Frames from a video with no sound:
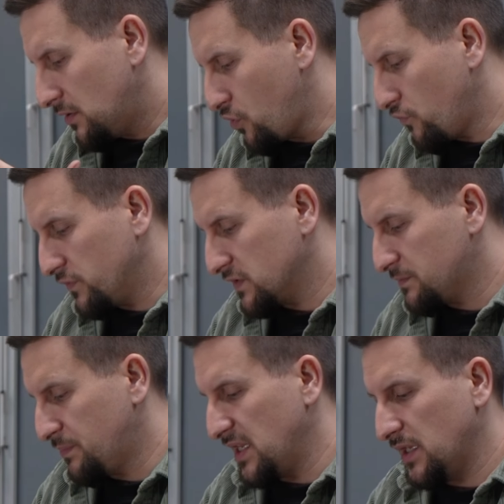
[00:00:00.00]

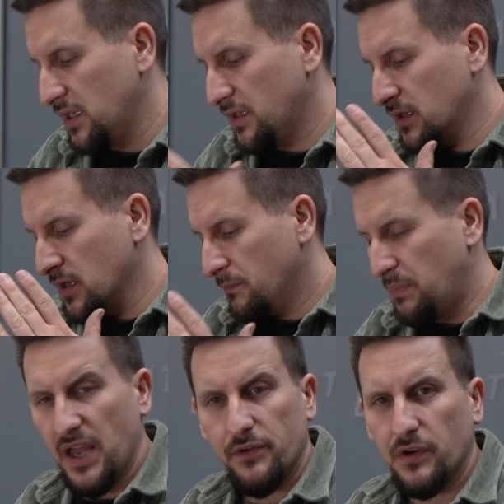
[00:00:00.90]
overspinning,
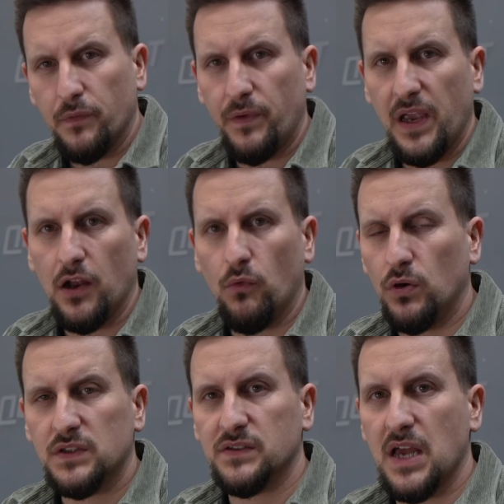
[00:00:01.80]
bearing failure,
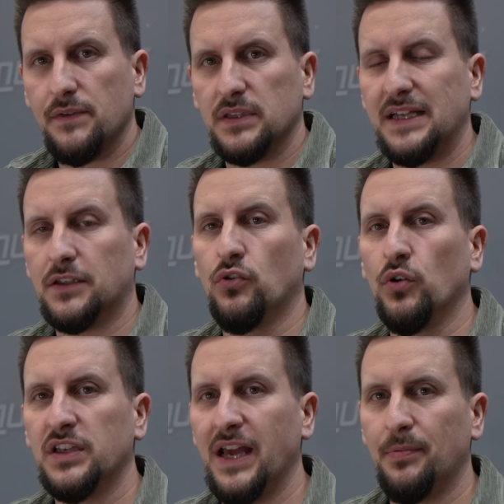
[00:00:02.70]
whatsoever that
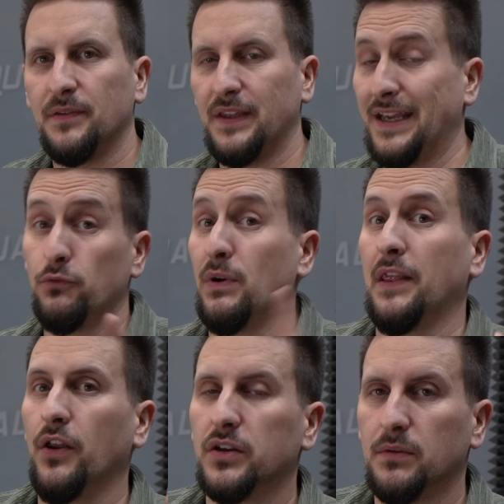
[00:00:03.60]
could happen, it will
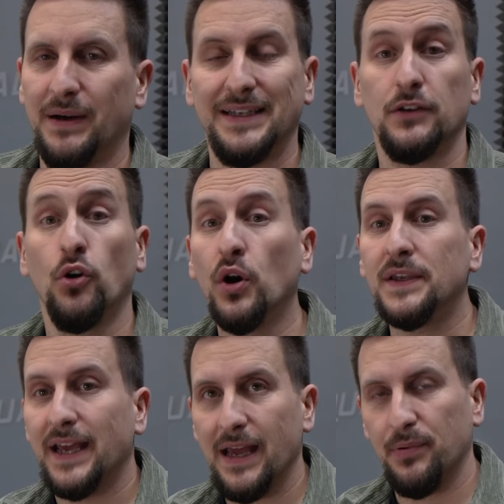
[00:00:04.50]
not, but
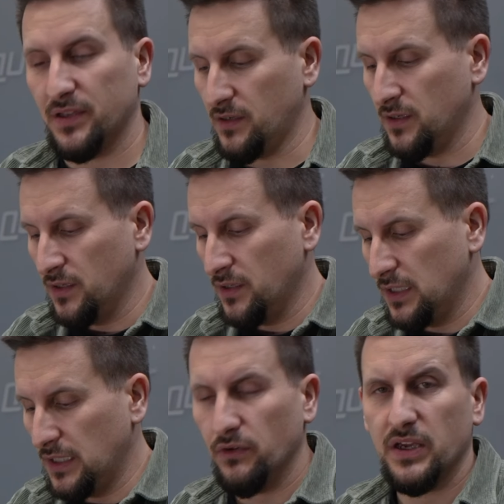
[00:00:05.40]
could happen,
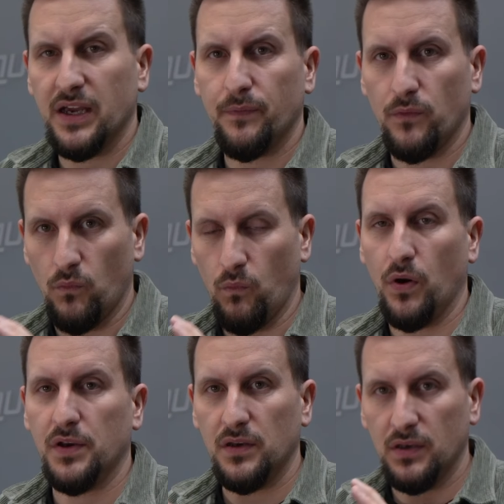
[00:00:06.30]
you have
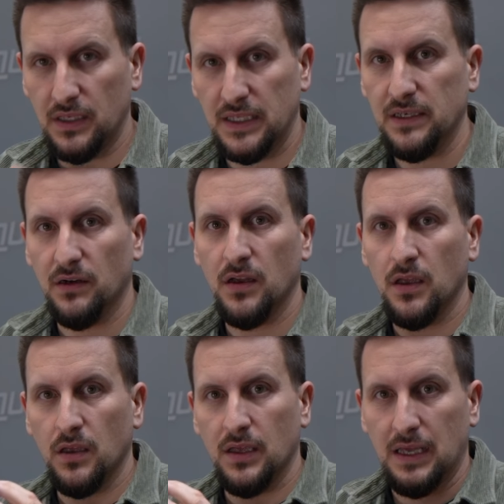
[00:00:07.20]
1 year
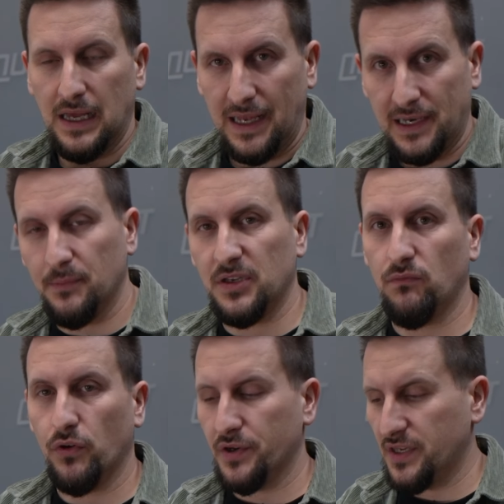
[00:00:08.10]
unlimited
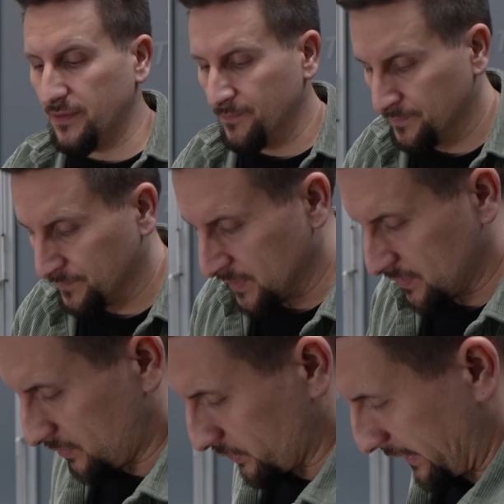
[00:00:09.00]
warranty.
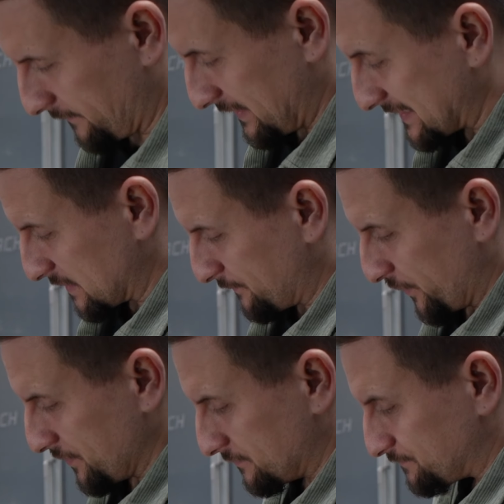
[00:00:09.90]
Okay, that's up
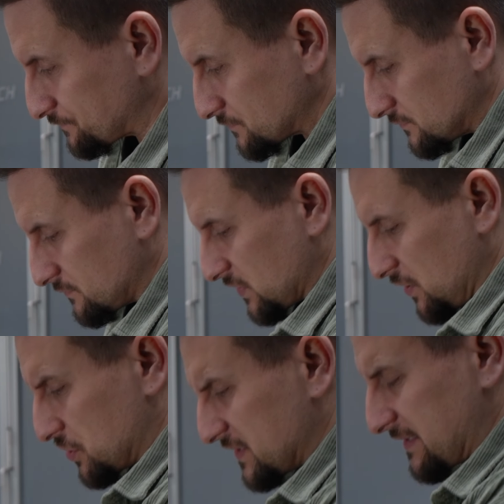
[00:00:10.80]
front.
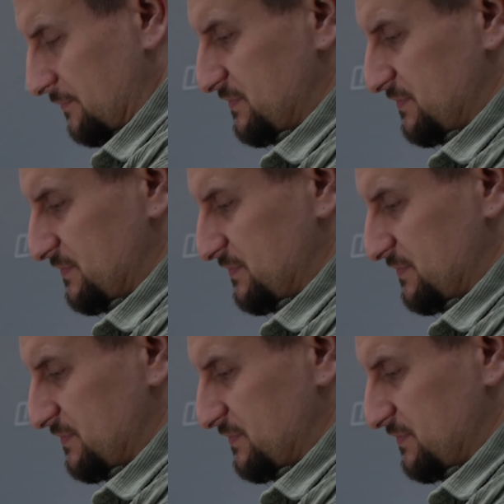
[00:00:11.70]
Just some